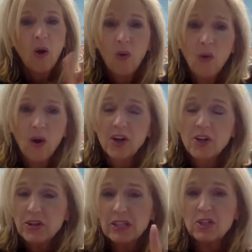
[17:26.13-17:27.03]
or
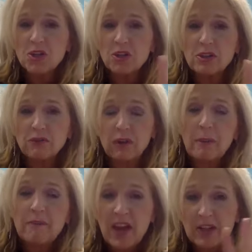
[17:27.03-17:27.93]
you get to choose from
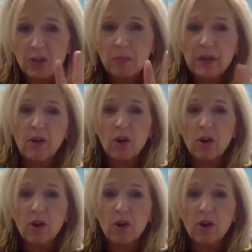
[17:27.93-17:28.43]
a facial peel